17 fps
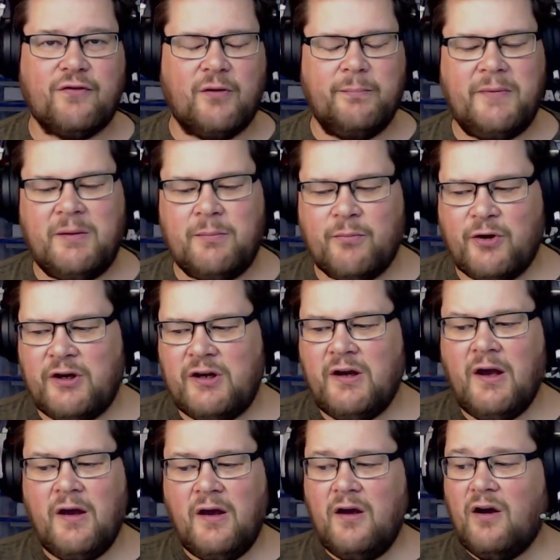memory.
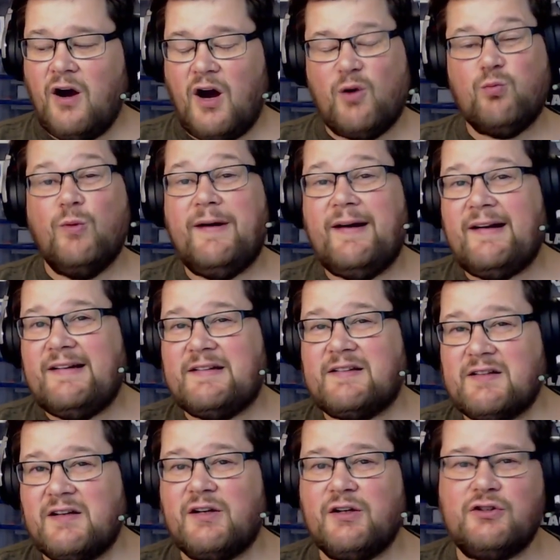I really
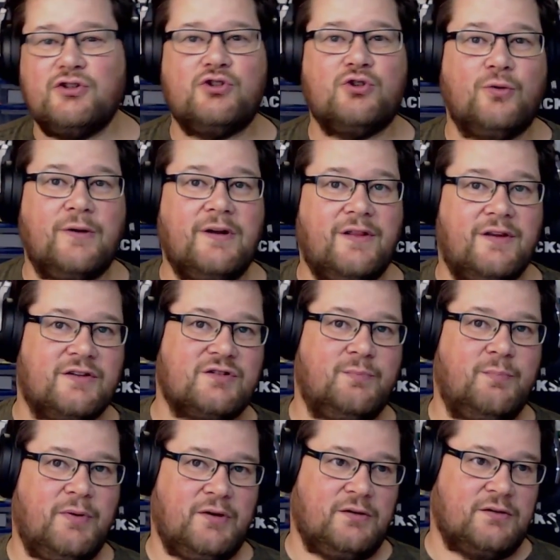did enjoy this
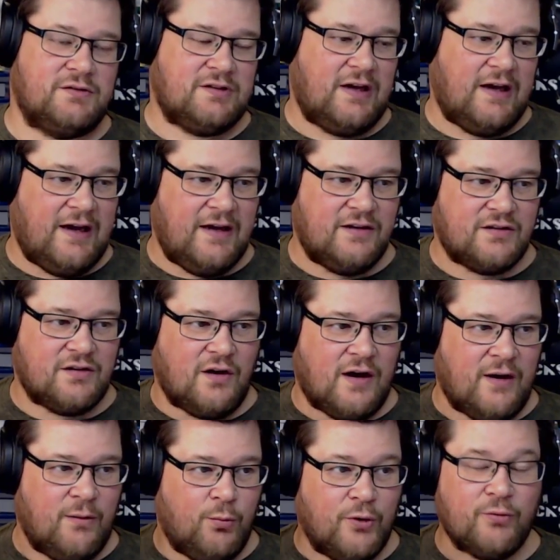build and
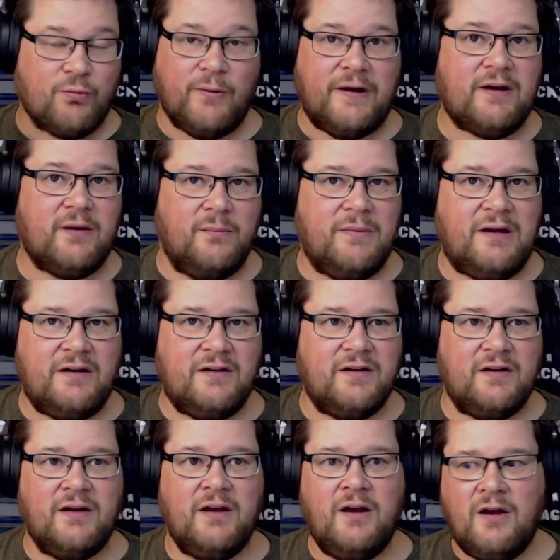I would recommend
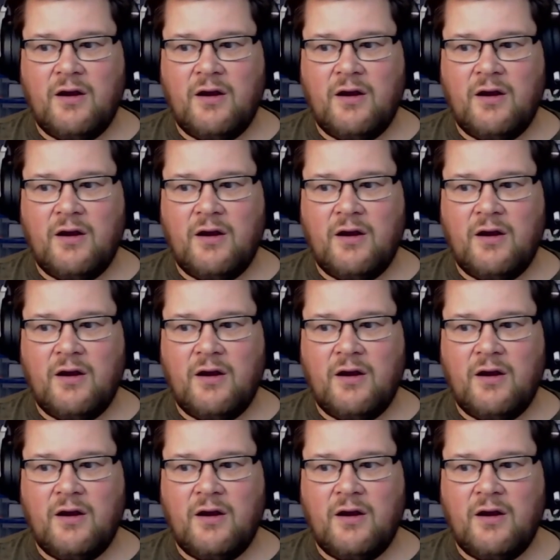it.